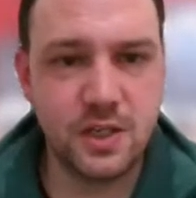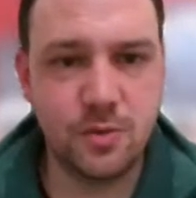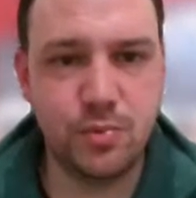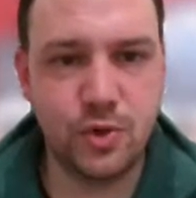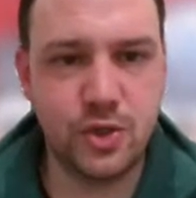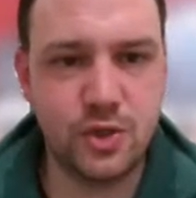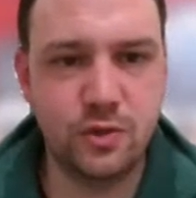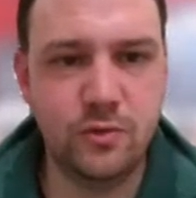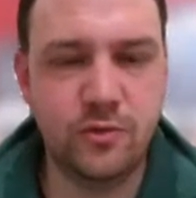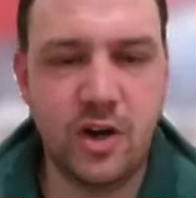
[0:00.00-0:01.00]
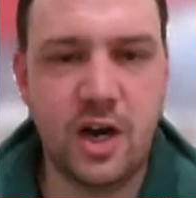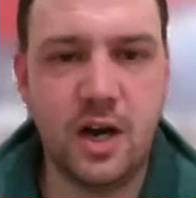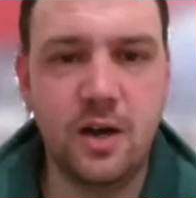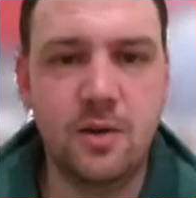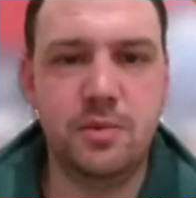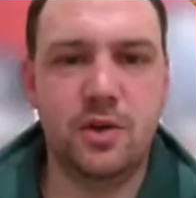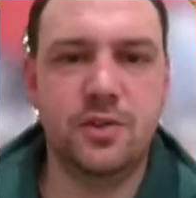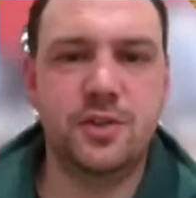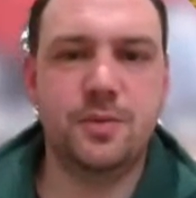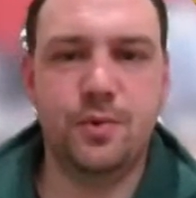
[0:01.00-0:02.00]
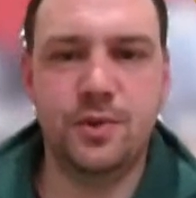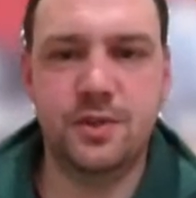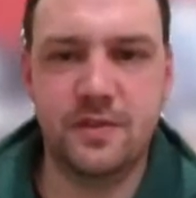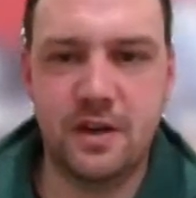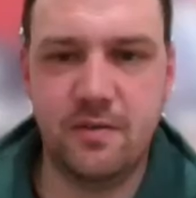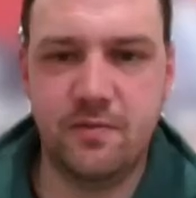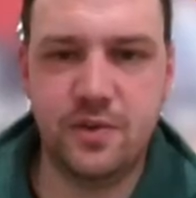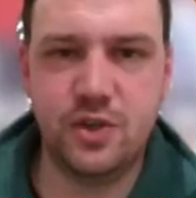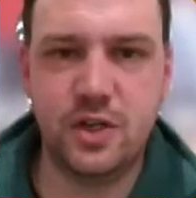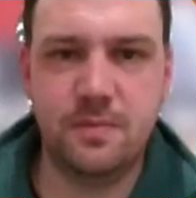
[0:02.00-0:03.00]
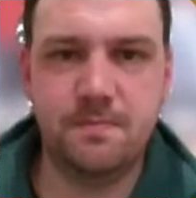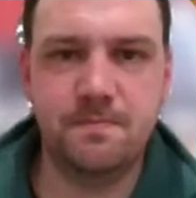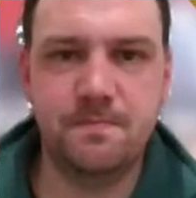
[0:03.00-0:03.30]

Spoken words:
to push too far beyond the support of their infantry.